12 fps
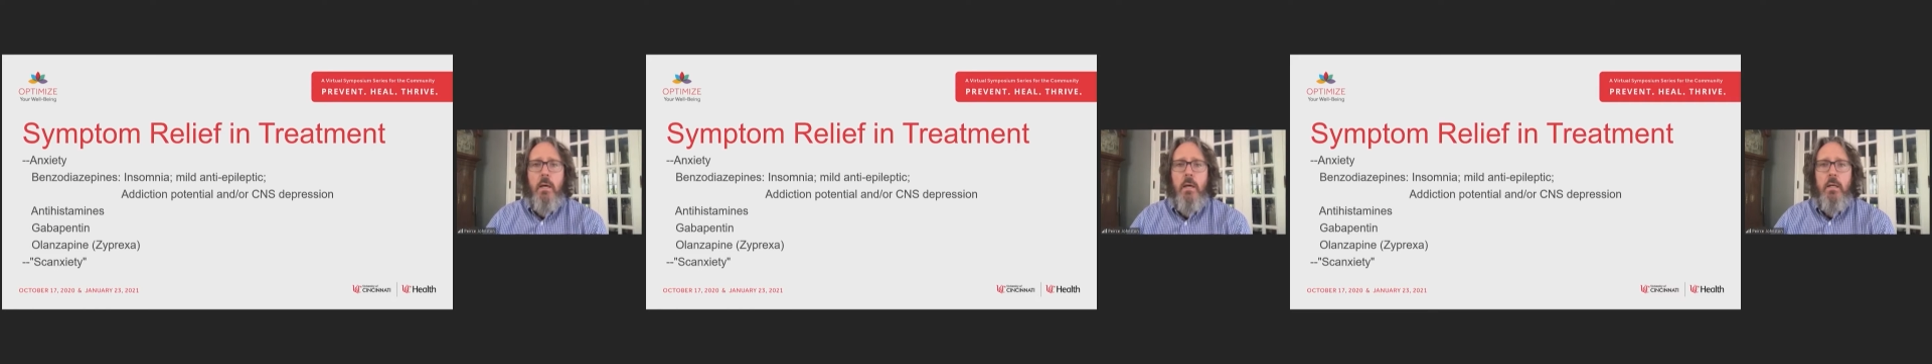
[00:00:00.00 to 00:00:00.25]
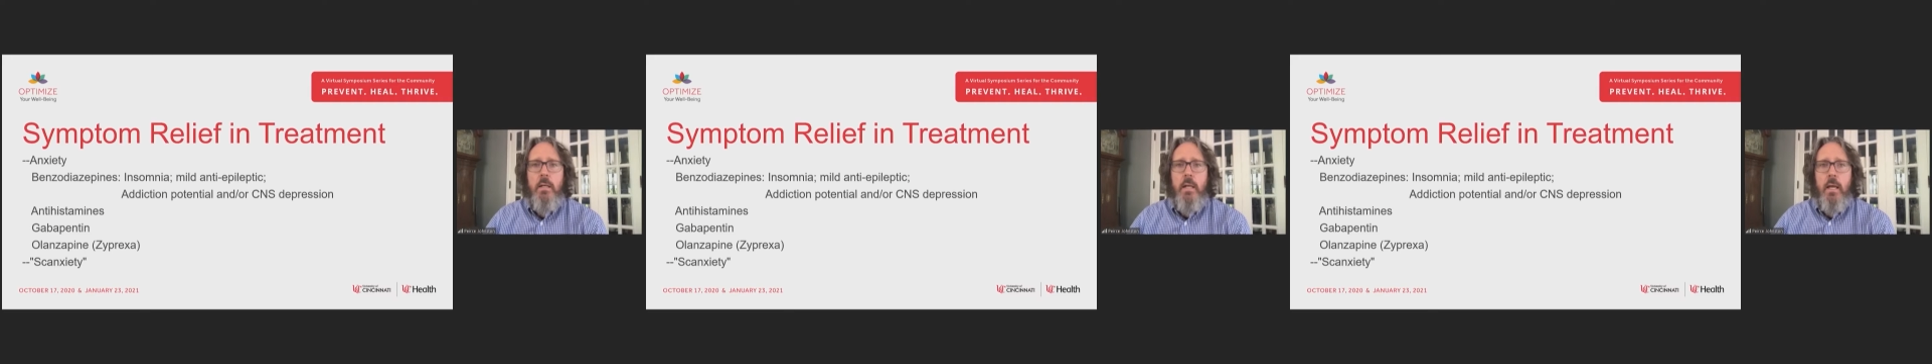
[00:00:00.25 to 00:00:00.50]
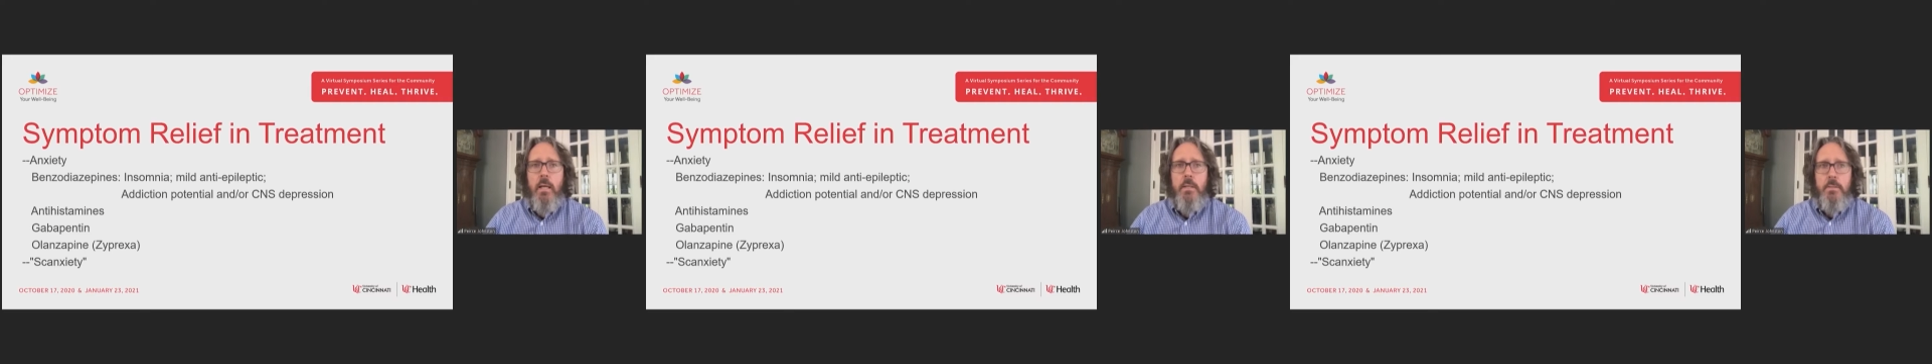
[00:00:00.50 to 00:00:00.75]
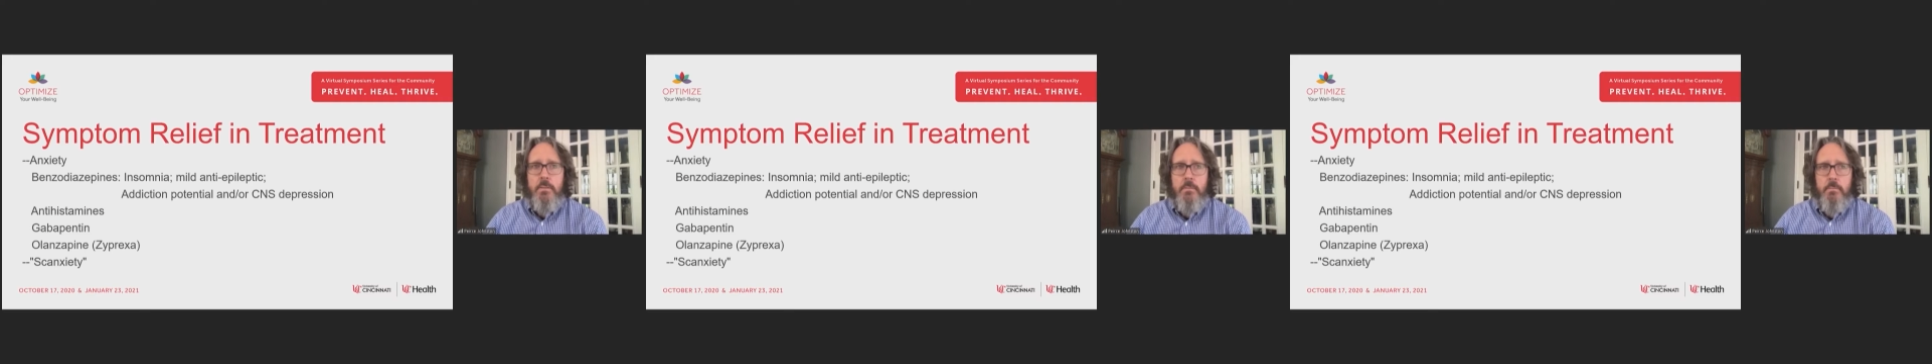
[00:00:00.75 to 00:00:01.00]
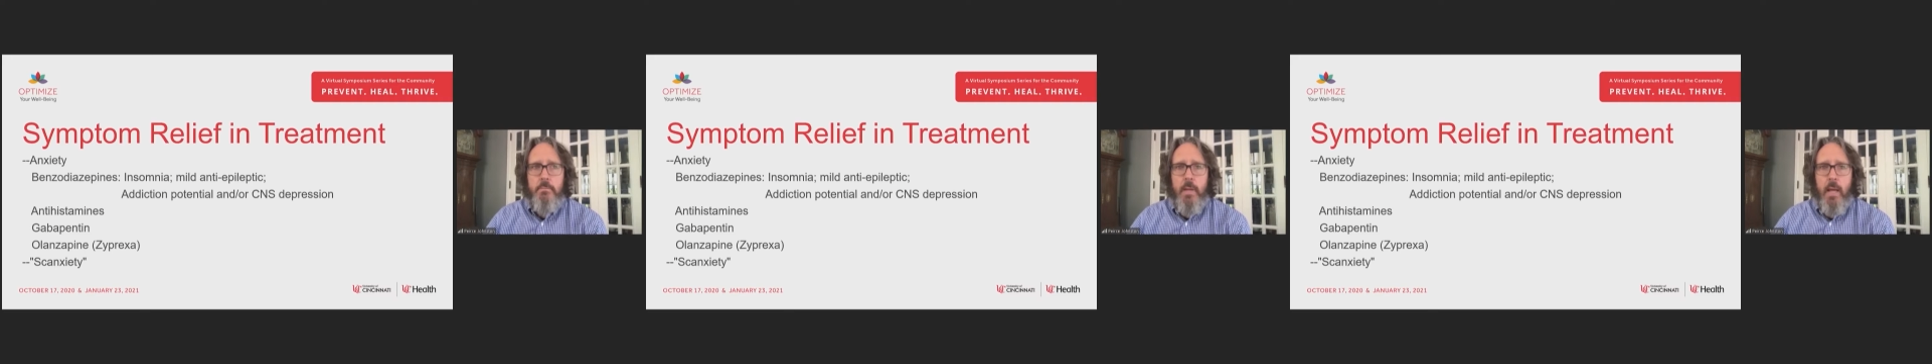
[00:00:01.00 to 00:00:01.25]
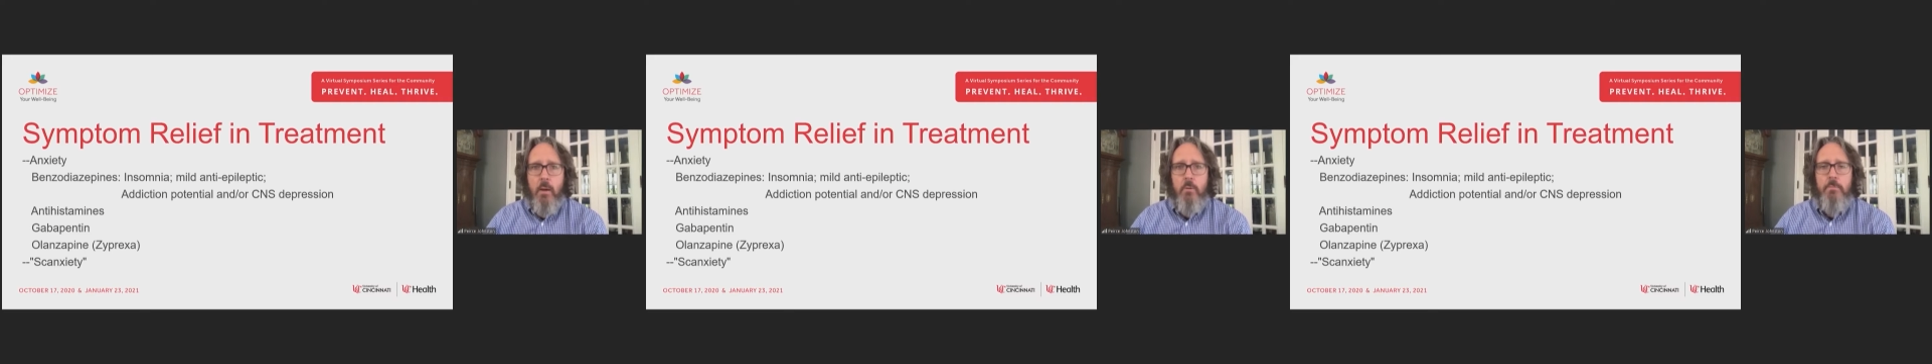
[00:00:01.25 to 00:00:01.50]
It has
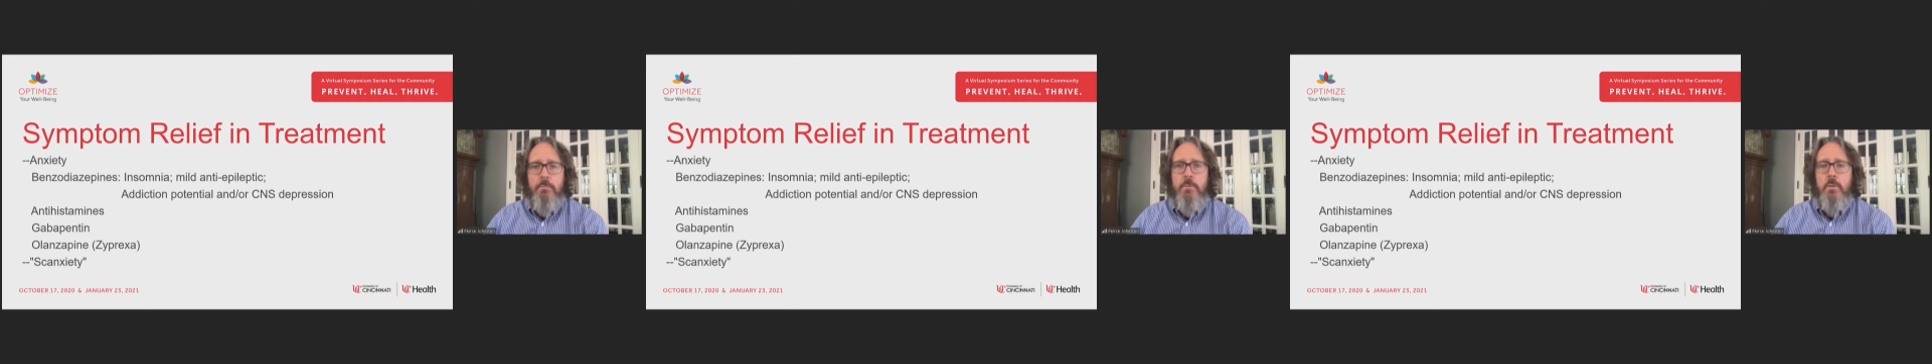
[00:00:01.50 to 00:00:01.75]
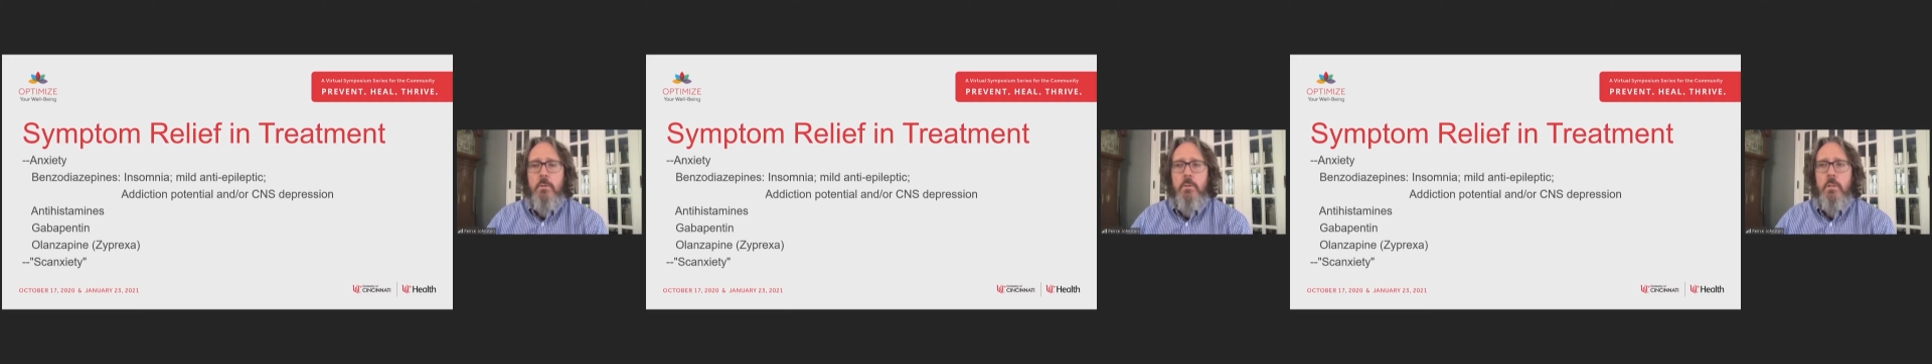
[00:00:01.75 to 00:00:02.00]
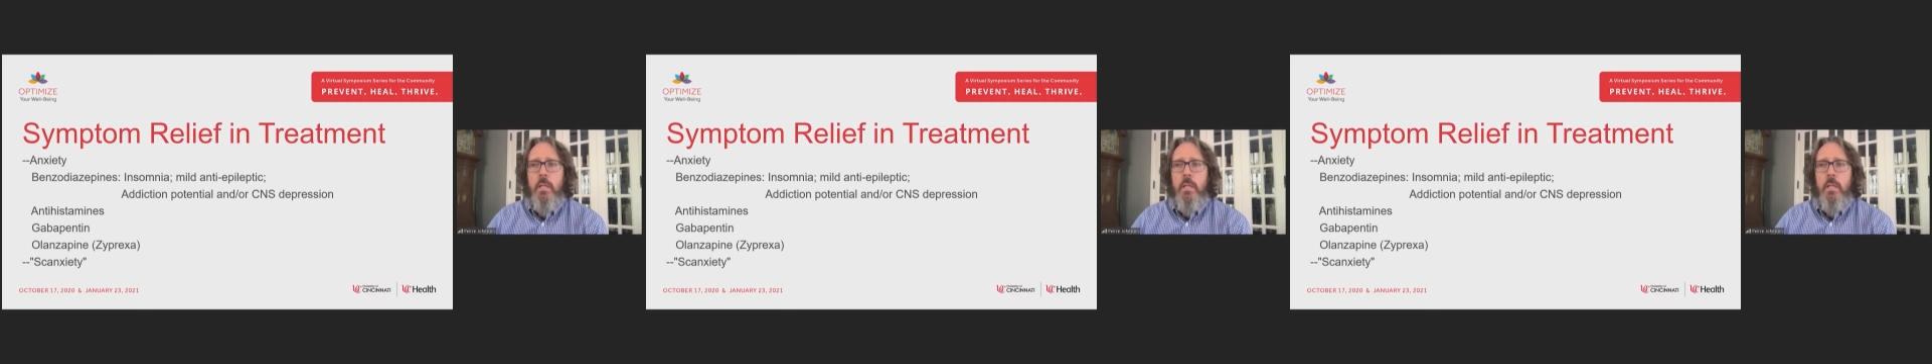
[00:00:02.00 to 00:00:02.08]
powerful